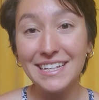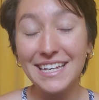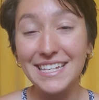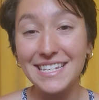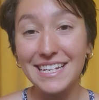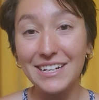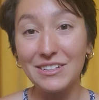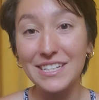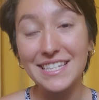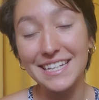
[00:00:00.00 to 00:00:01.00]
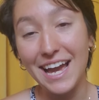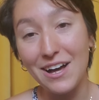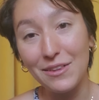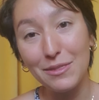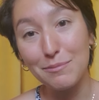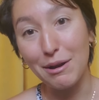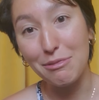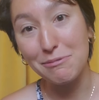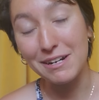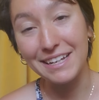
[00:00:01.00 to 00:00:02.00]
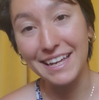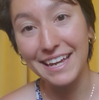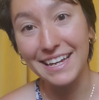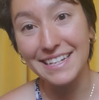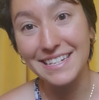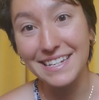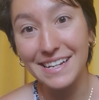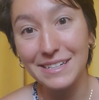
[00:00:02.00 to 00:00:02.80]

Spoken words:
into holistic health, breath work, and